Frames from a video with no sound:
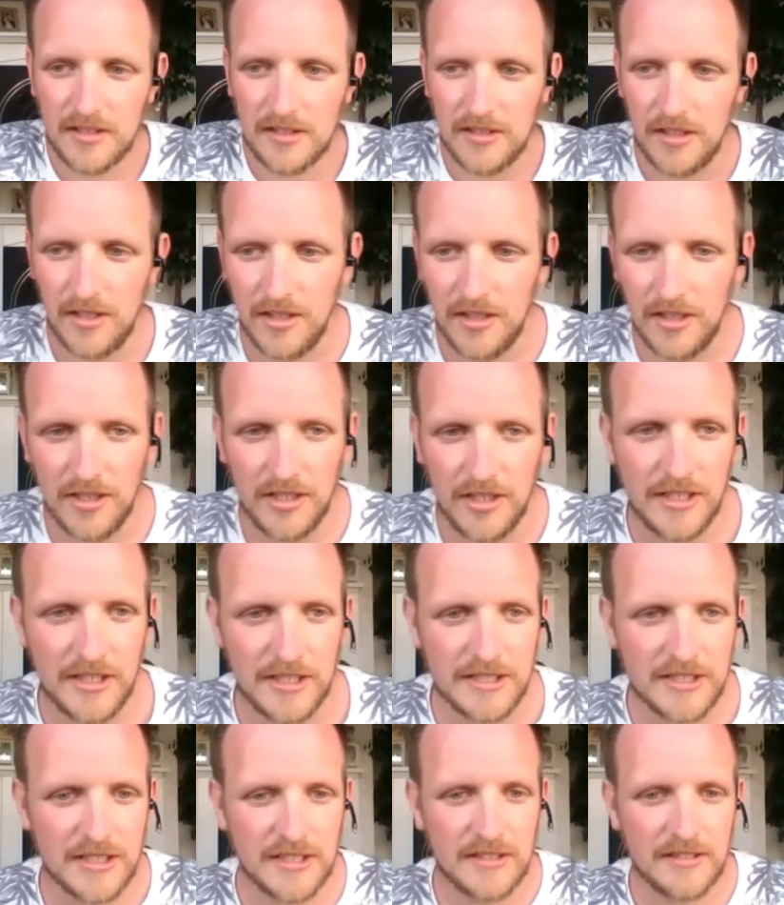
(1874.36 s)

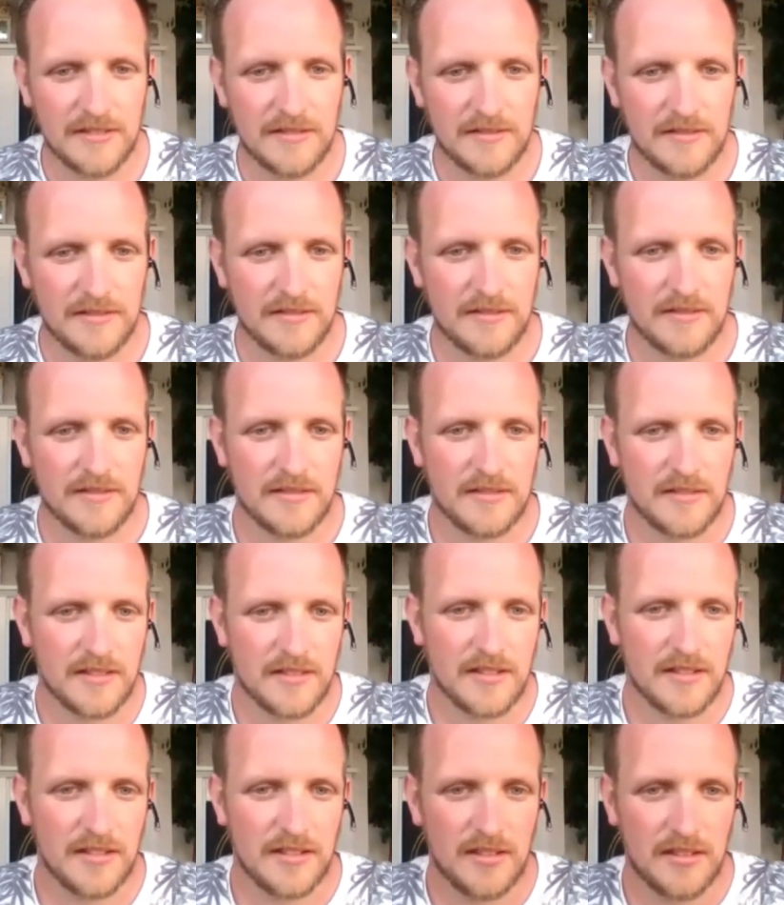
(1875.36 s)
Good.
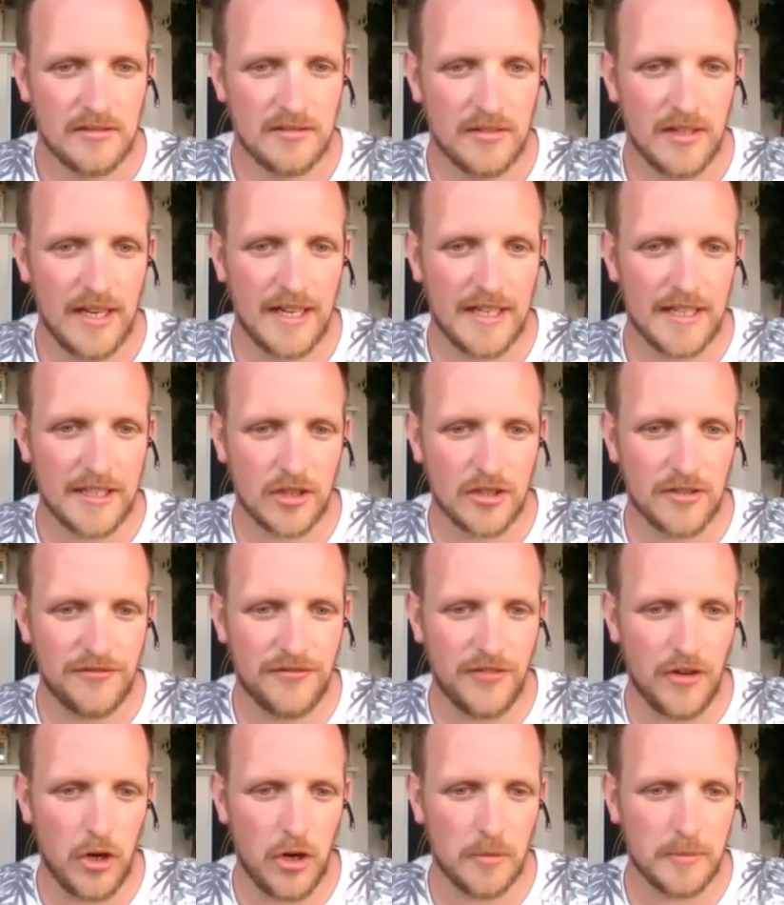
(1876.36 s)
Really good
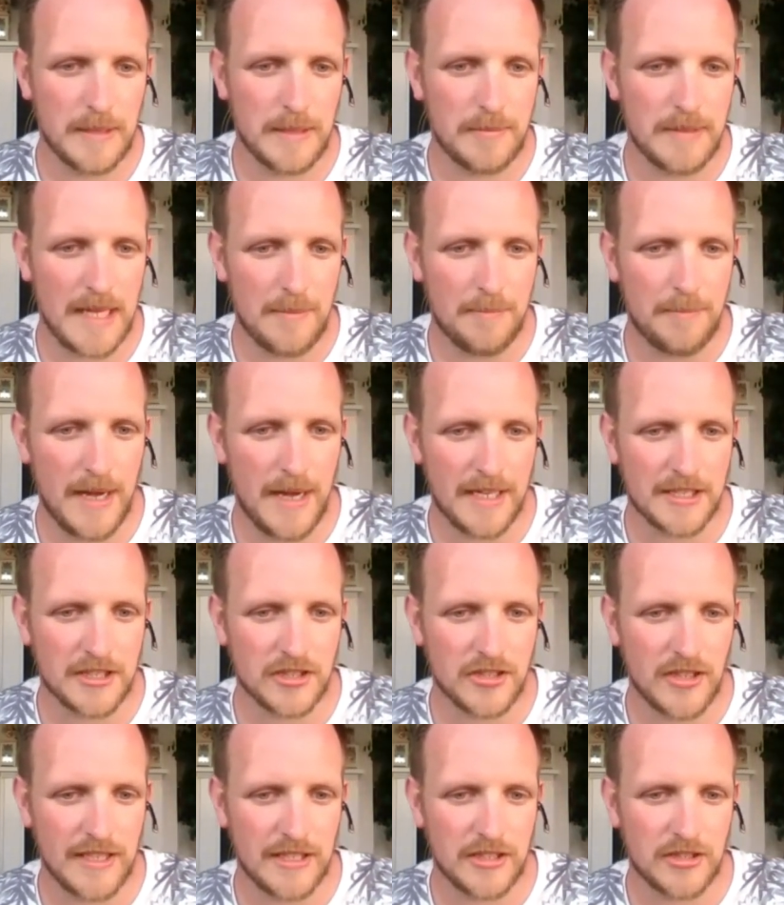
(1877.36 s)
form. Keeping that back
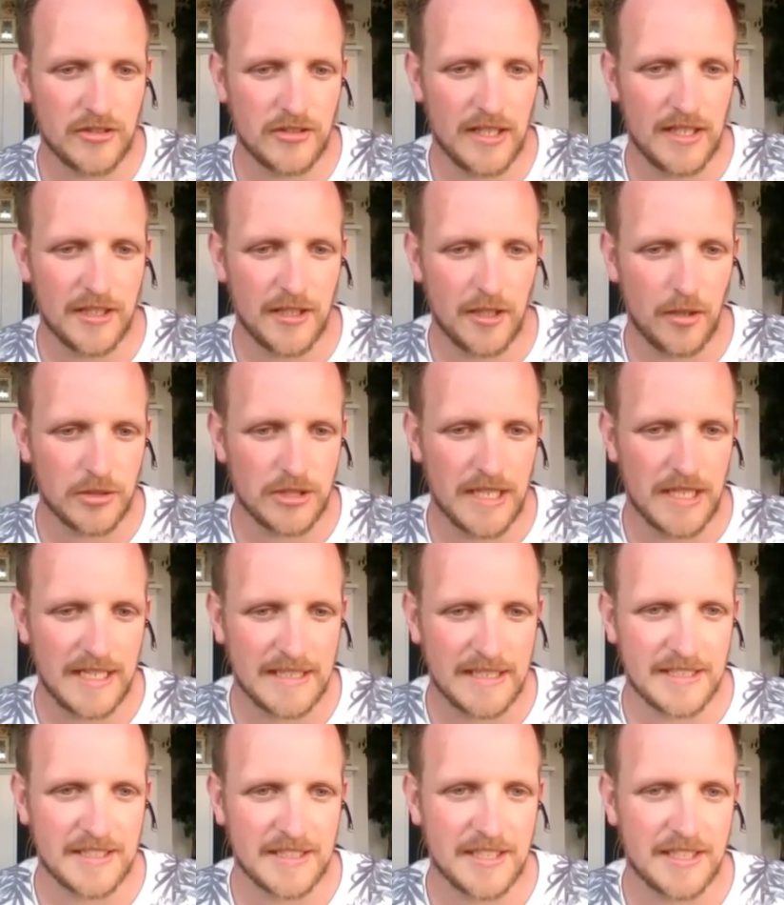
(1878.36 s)
straight. Drilling those
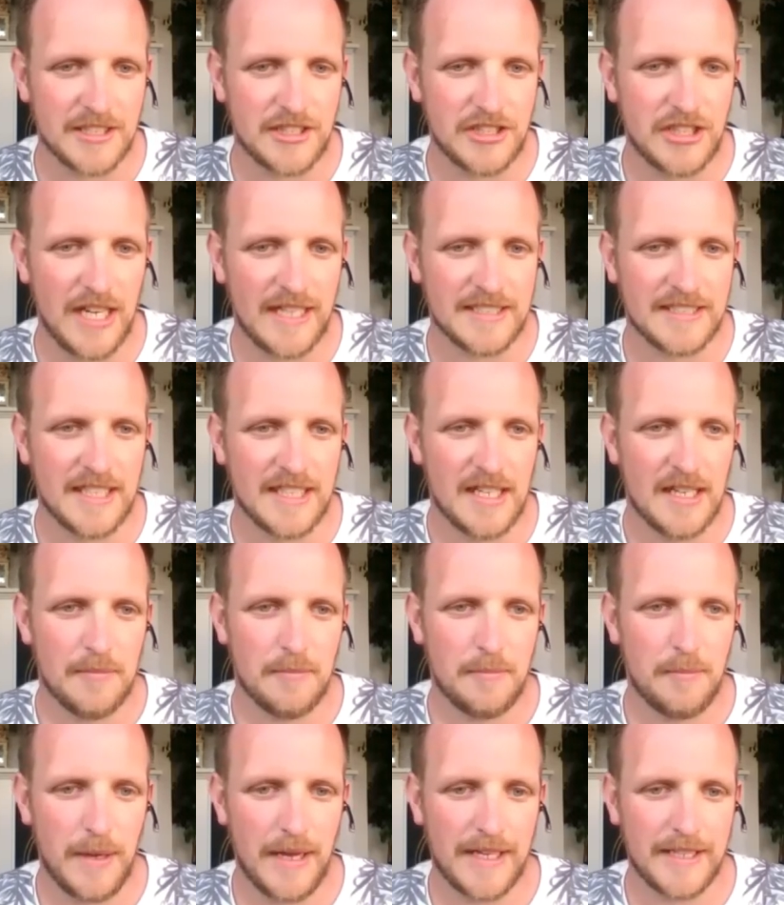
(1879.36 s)
knees into the chest.
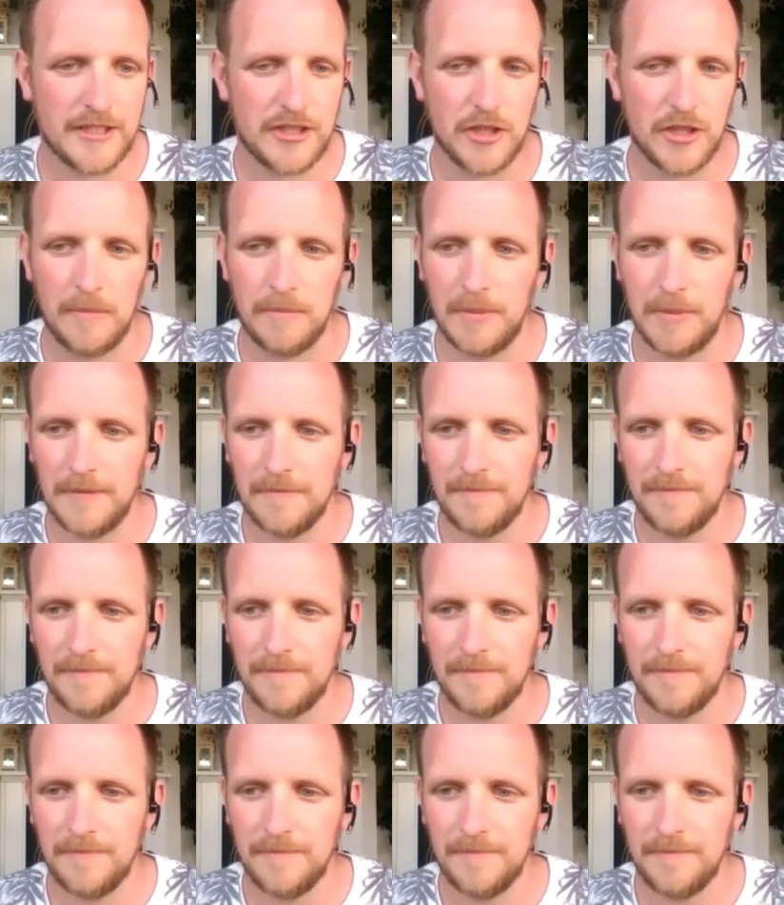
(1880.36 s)
Big jump.